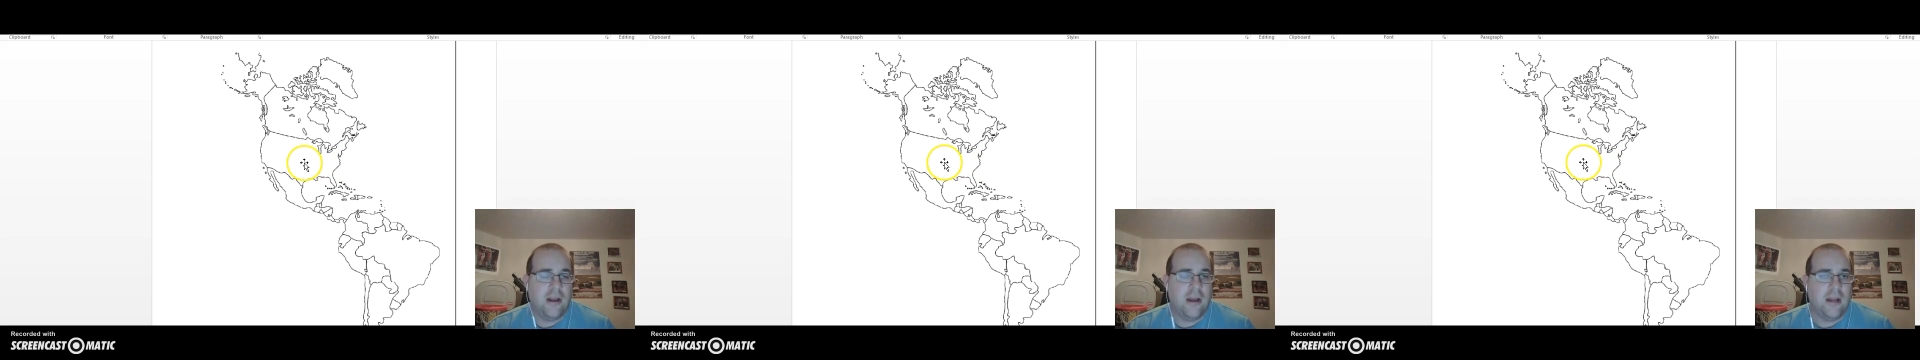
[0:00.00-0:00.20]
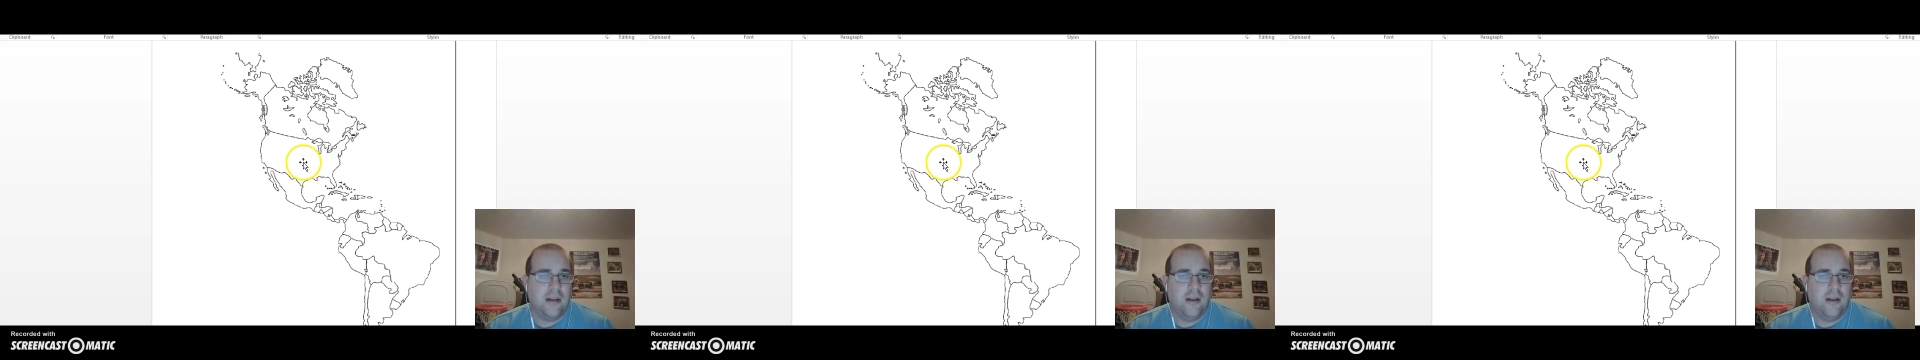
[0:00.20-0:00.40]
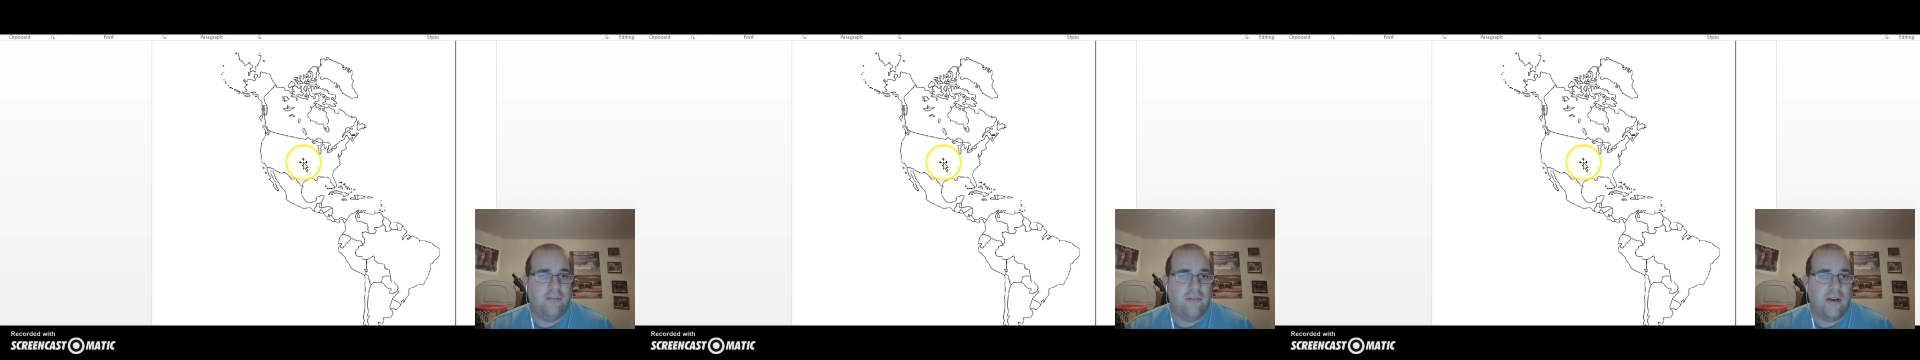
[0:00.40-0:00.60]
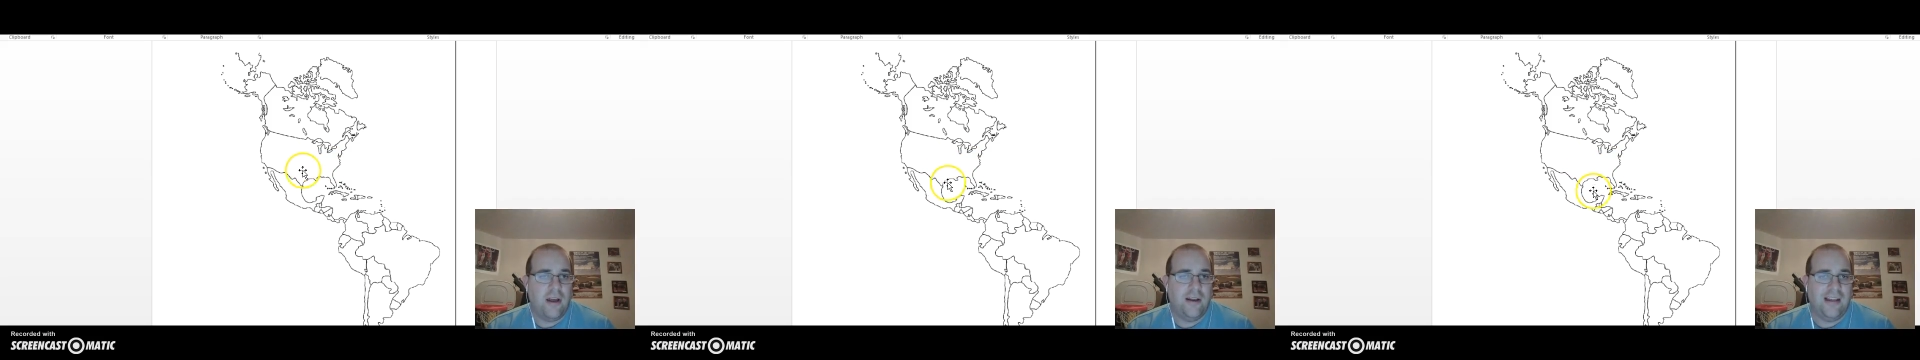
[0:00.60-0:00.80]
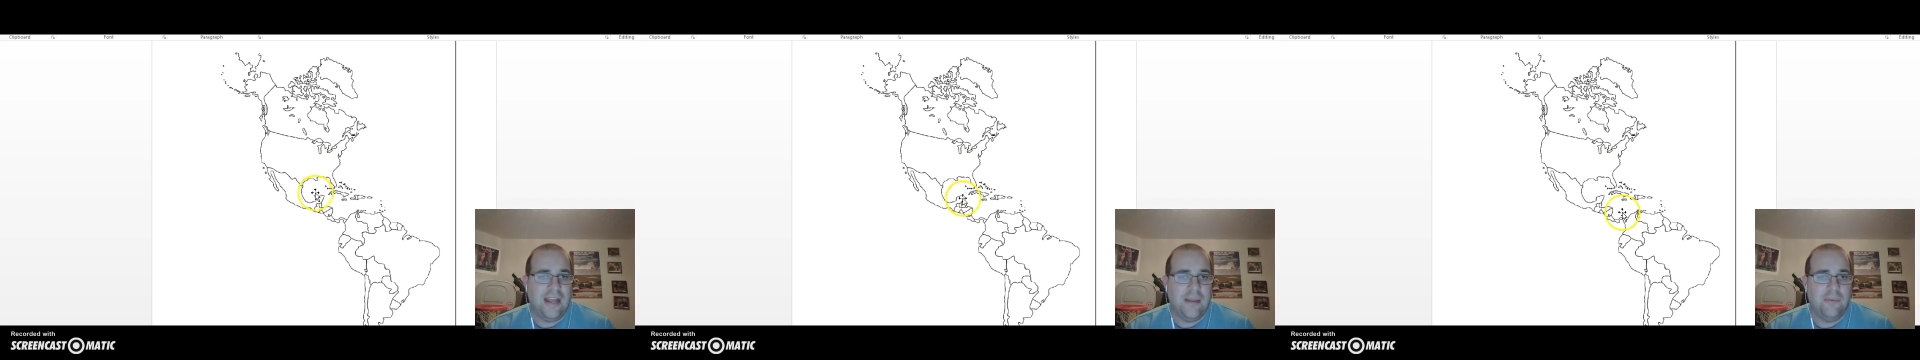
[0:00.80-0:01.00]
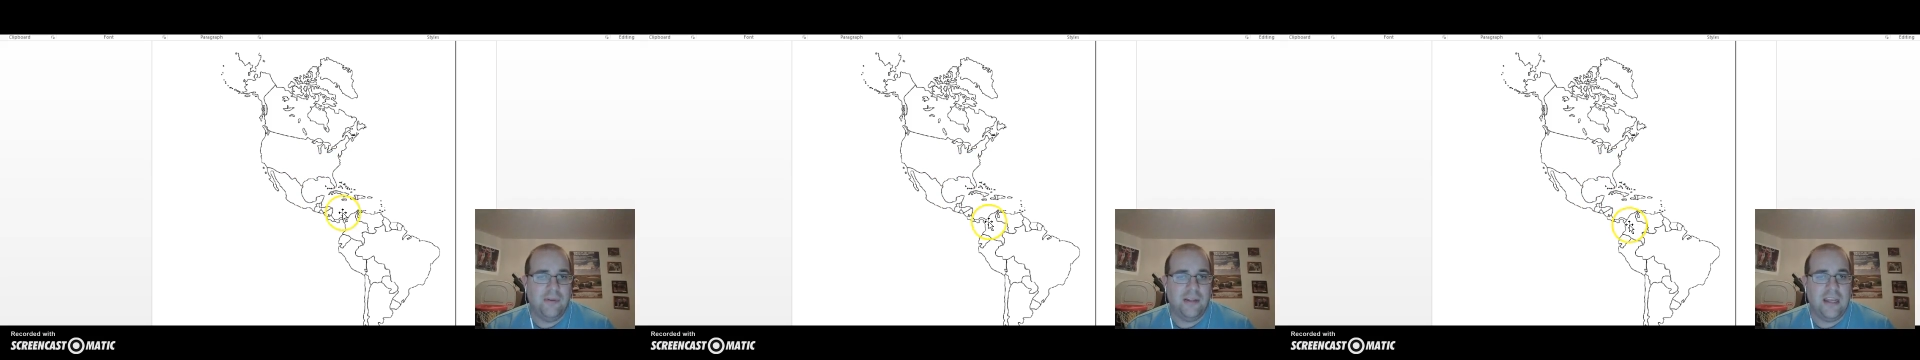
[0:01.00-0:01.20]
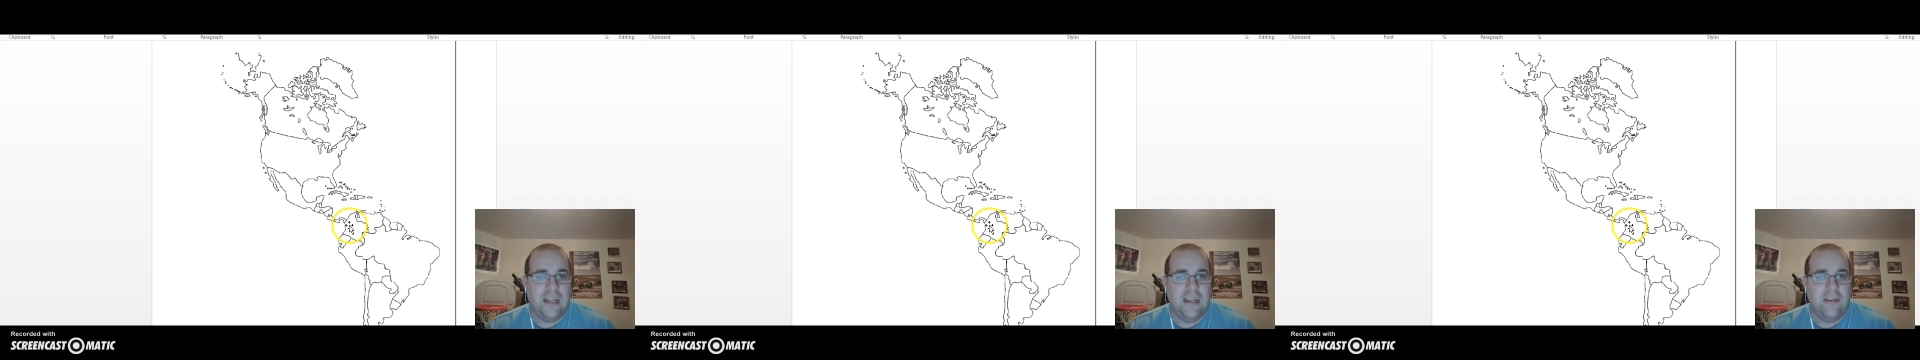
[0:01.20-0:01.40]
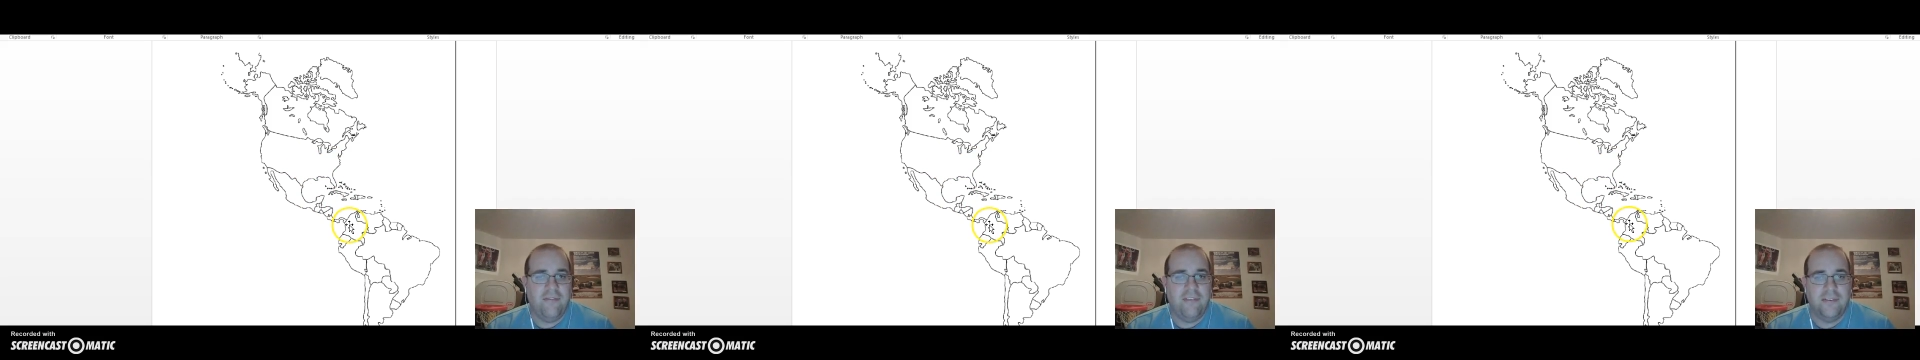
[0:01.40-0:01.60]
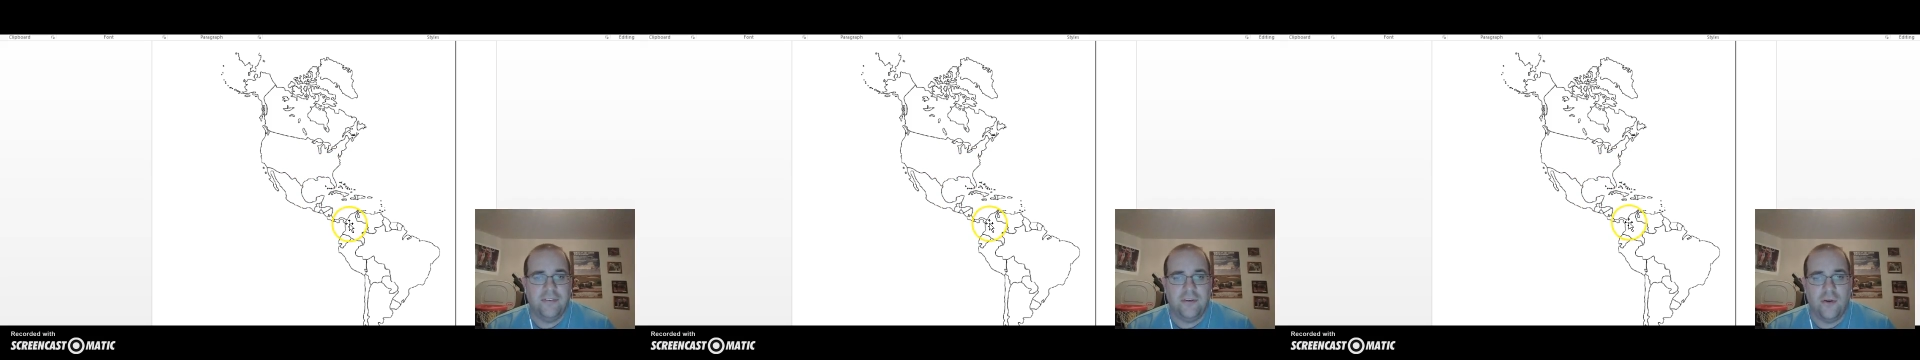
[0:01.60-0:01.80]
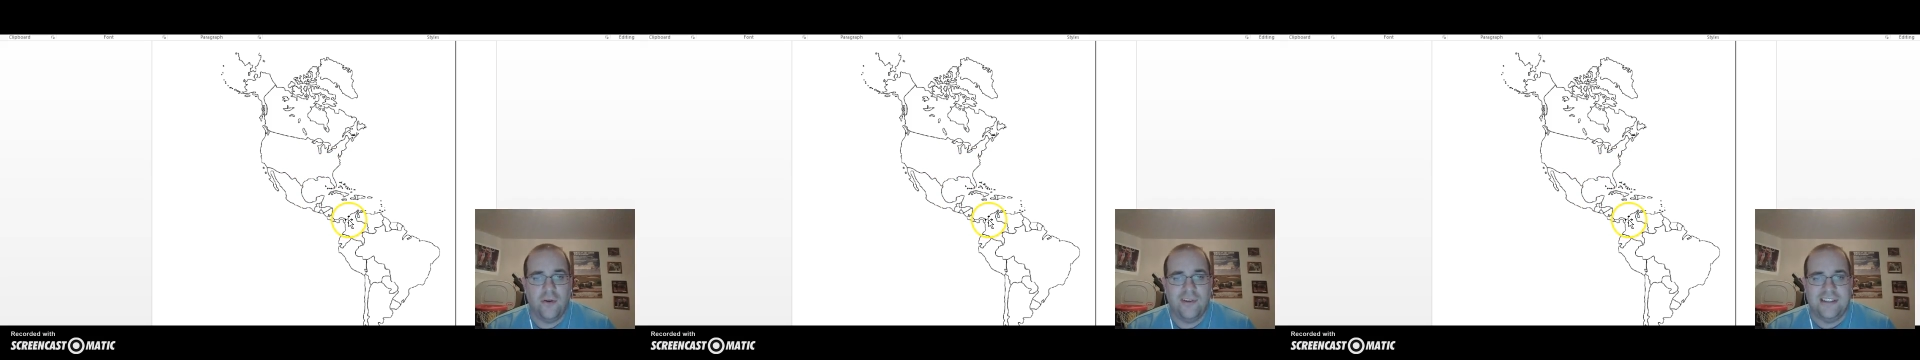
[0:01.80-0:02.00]
to identify and label the key
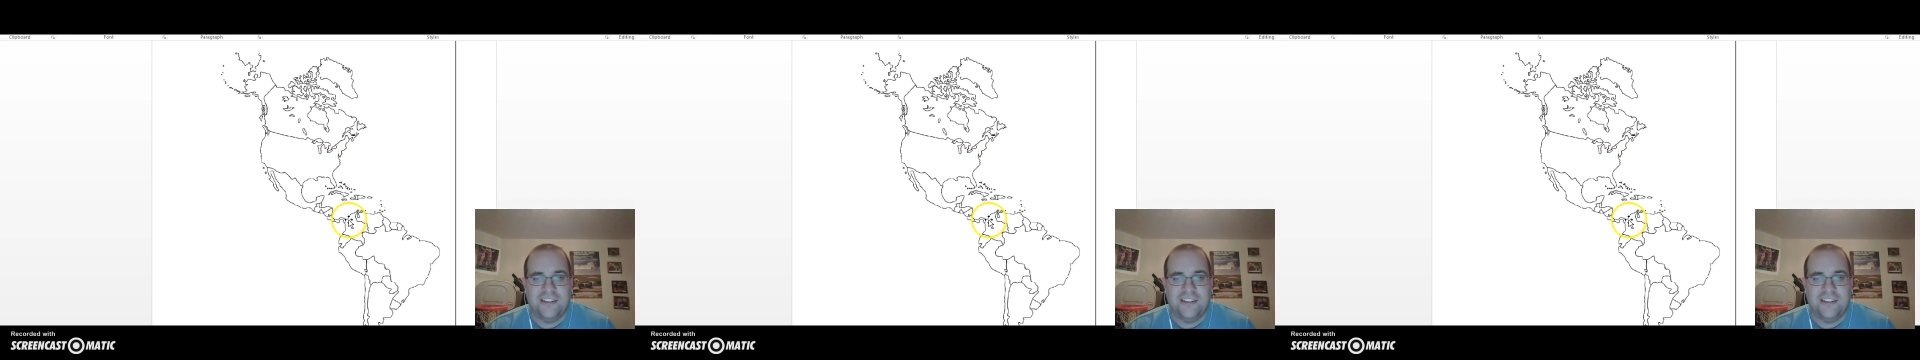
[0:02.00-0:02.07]
physical